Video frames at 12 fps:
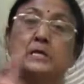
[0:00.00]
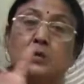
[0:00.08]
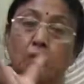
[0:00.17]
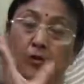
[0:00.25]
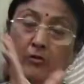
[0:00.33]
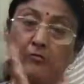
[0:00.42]

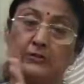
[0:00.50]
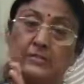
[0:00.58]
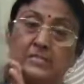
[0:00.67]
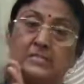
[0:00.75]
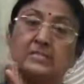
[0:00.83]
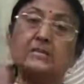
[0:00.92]
covers
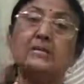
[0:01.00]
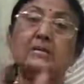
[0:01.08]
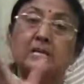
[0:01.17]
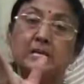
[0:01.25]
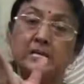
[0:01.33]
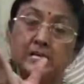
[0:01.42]

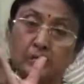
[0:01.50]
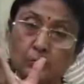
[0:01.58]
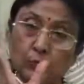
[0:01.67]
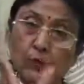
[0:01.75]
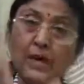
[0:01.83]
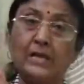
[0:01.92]

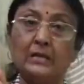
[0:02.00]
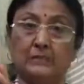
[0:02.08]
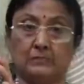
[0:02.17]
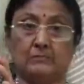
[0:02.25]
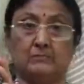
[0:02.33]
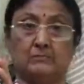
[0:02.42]
equal,